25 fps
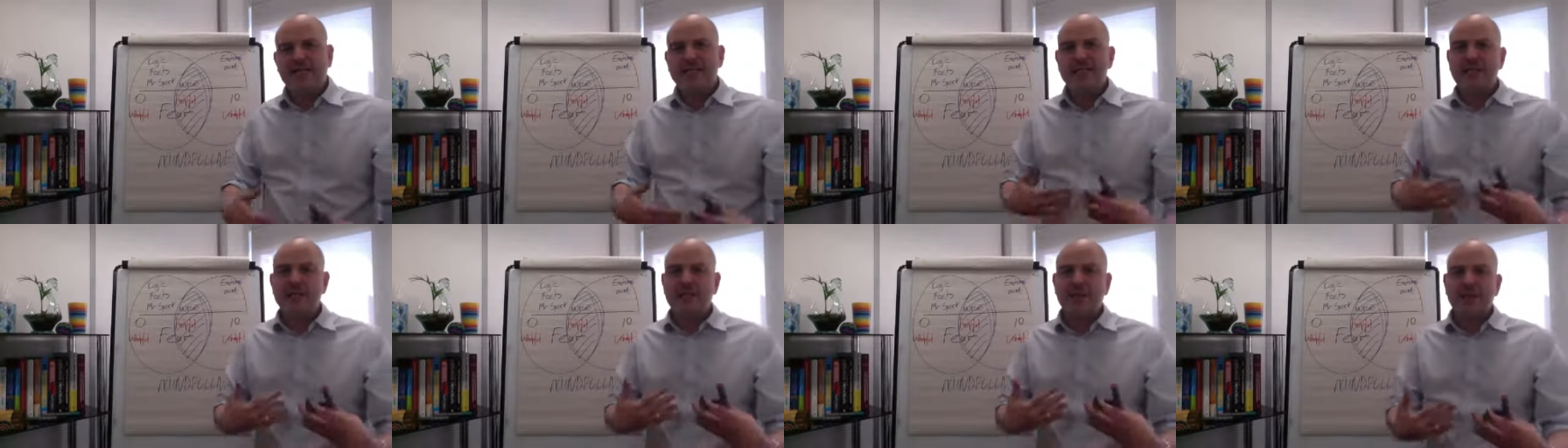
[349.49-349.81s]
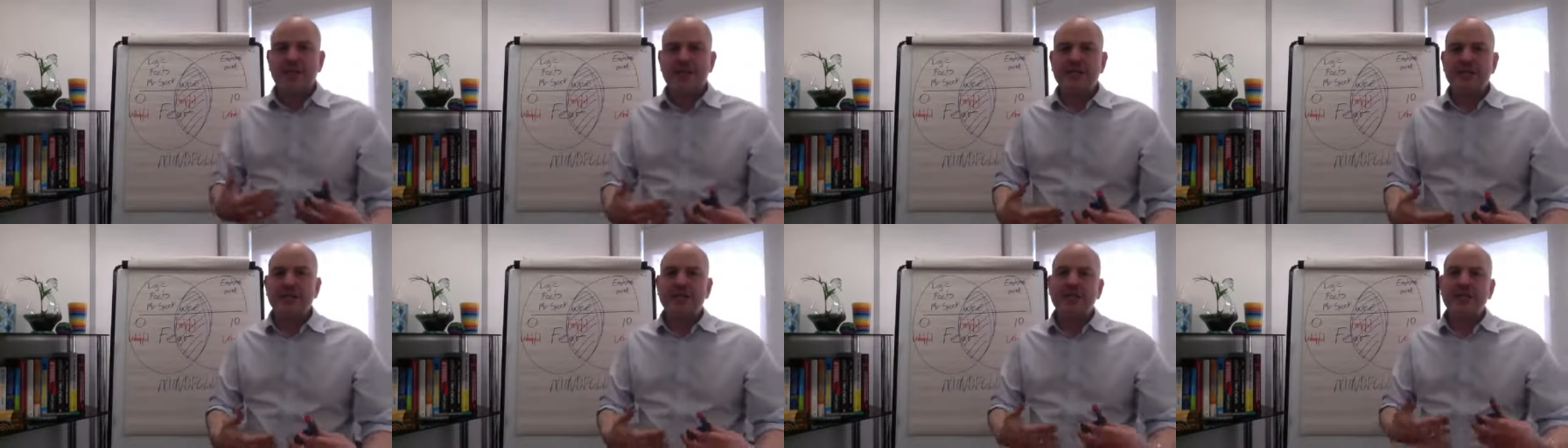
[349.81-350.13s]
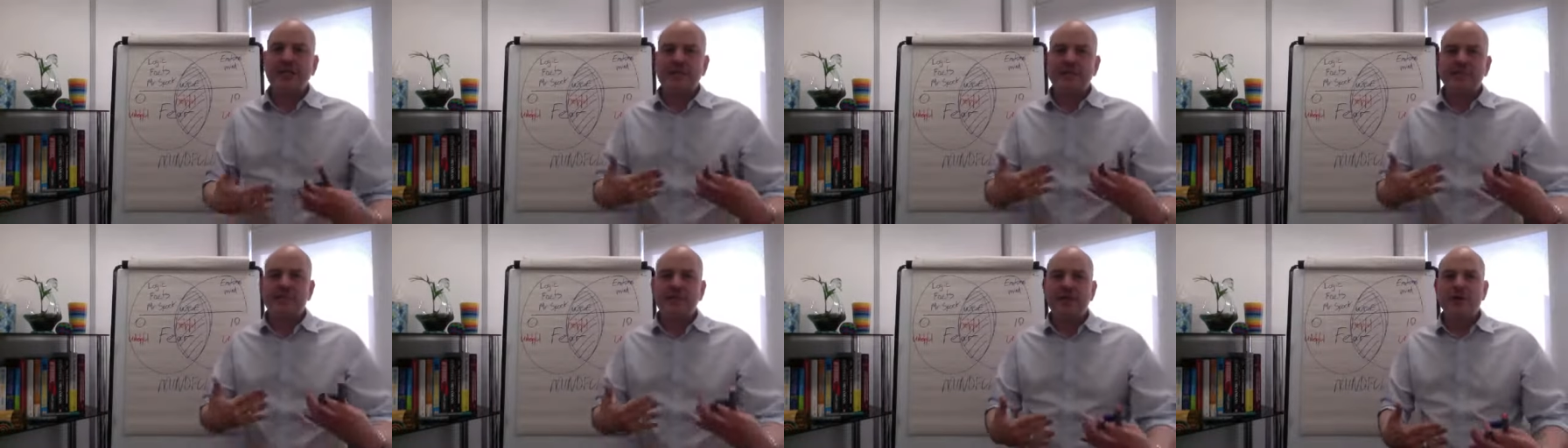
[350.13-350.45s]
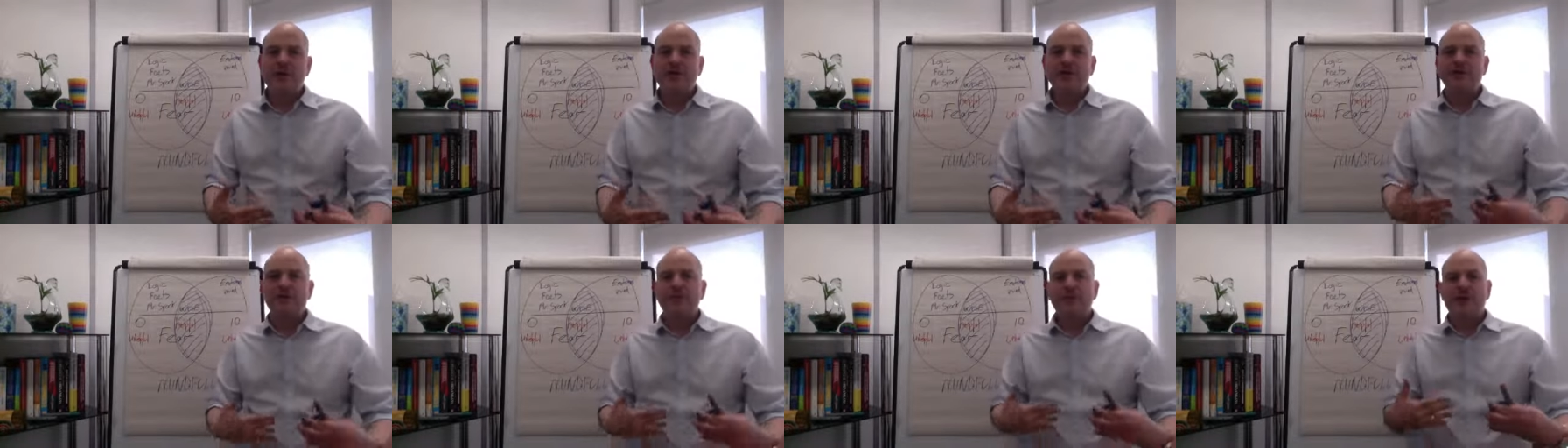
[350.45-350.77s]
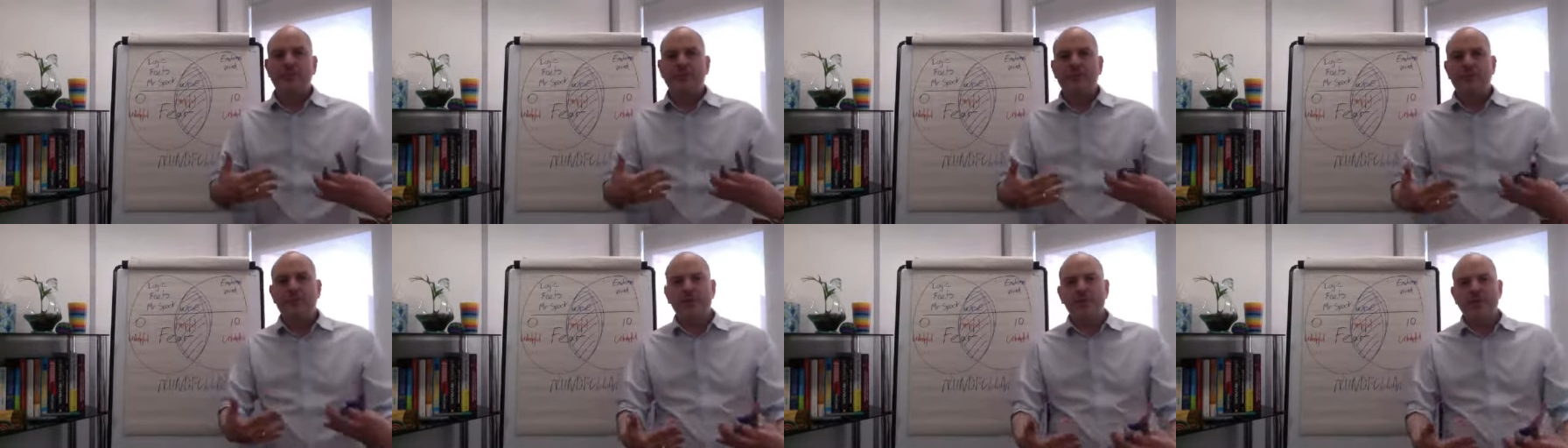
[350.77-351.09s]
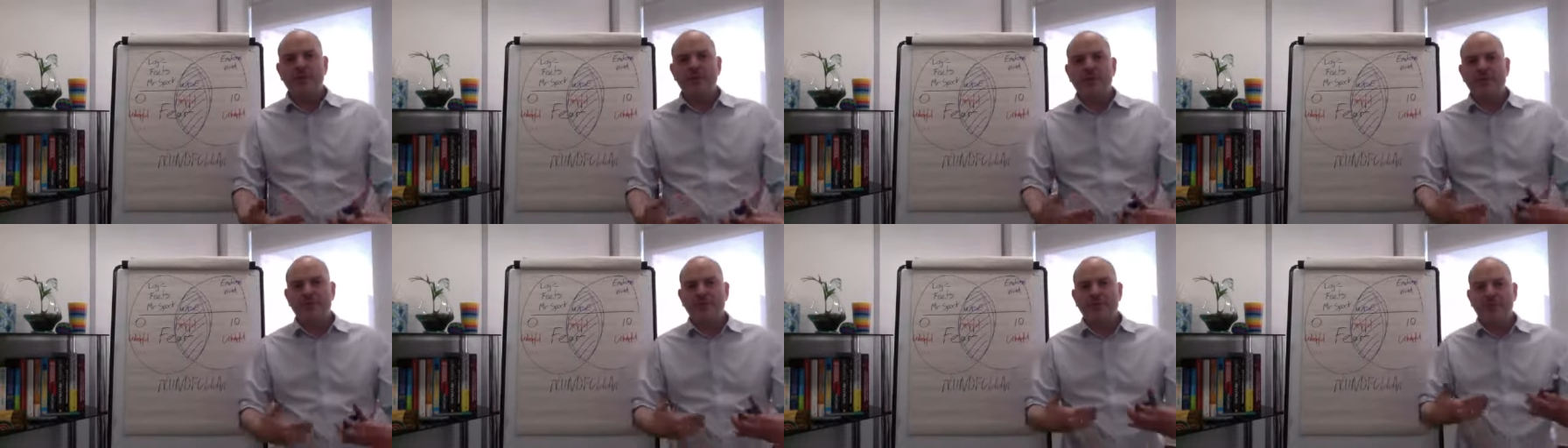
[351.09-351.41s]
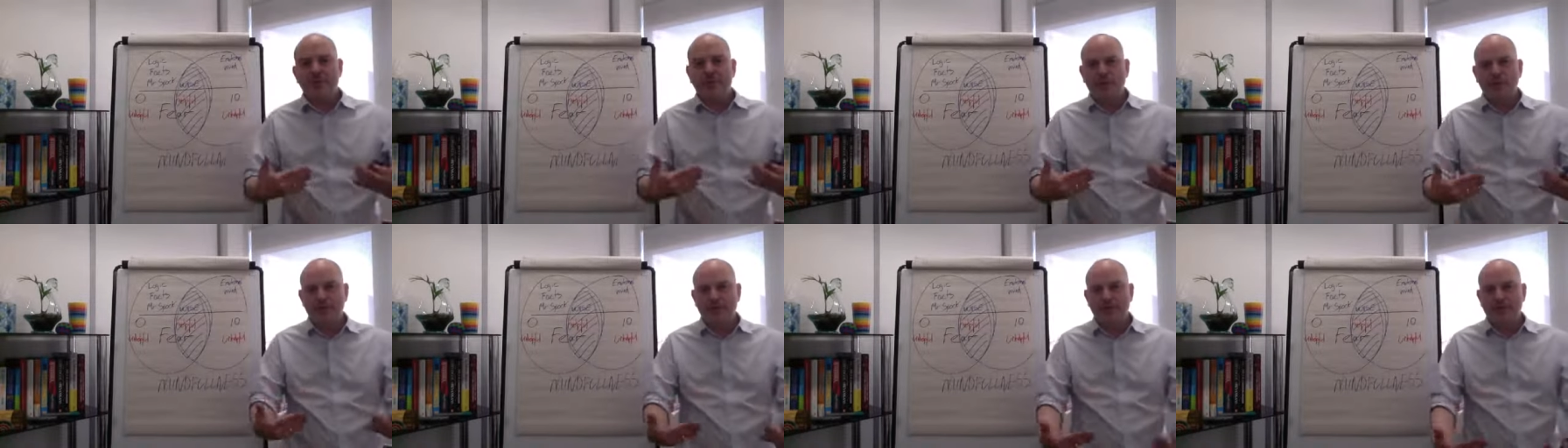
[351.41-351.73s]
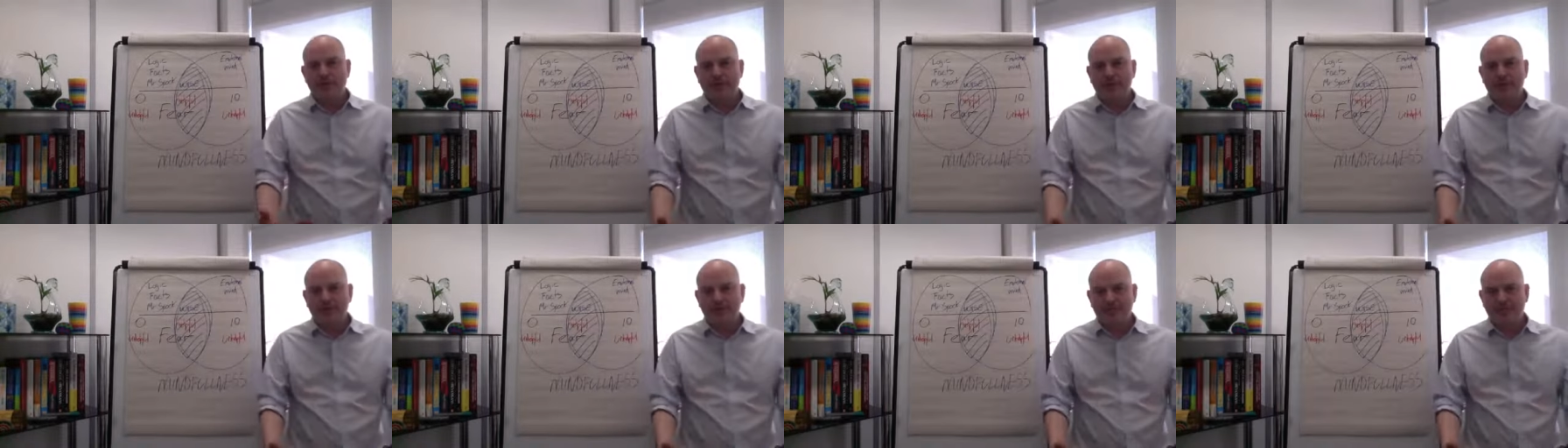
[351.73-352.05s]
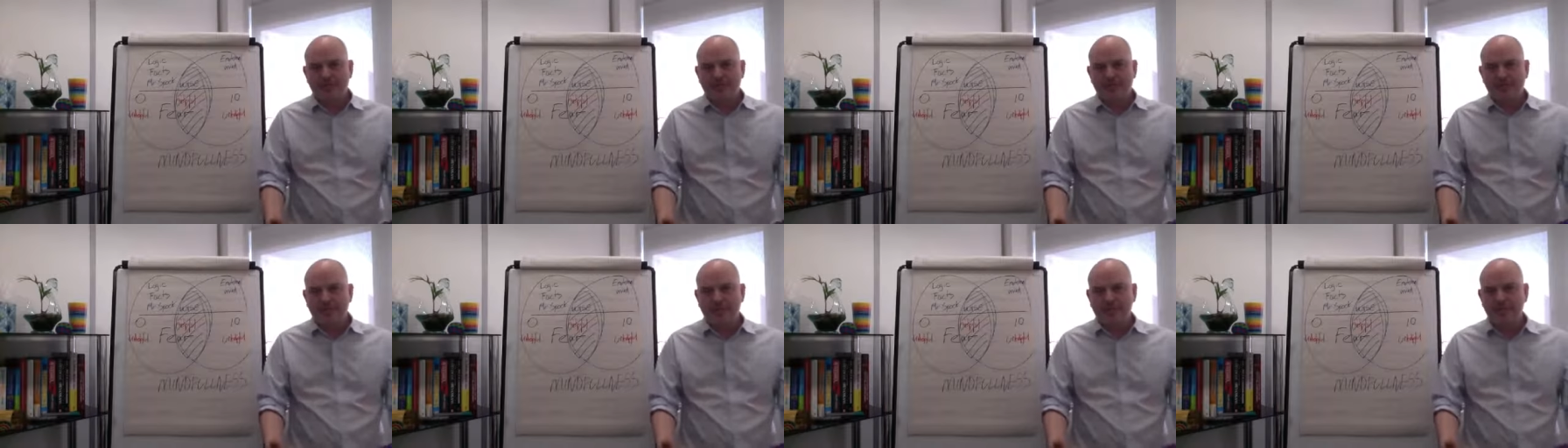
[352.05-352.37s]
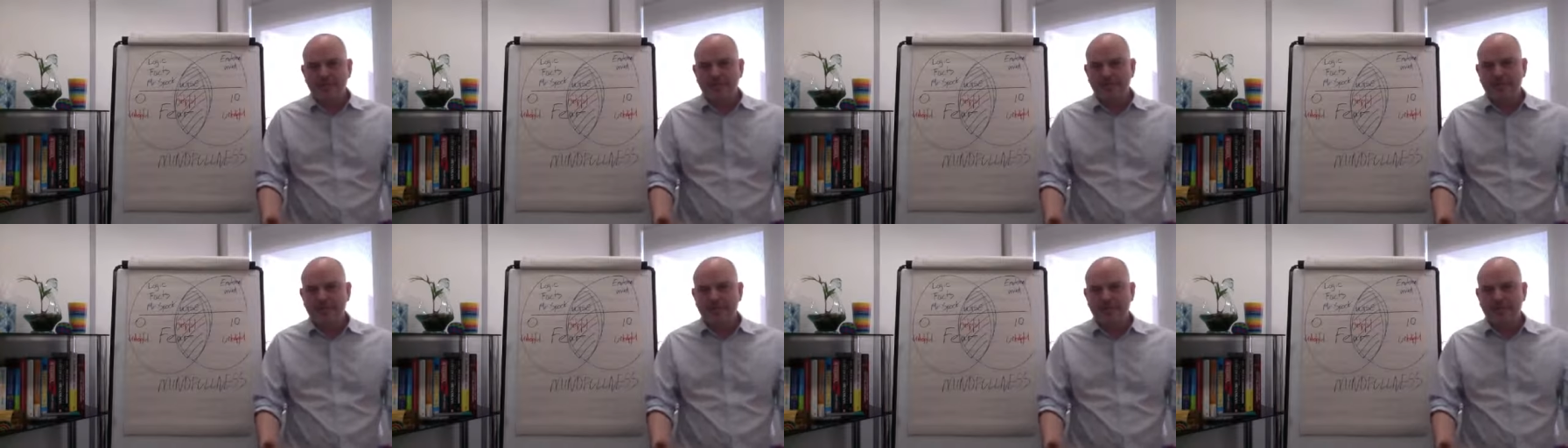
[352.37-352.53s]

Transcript: this idea that emotions aren't positive or negative.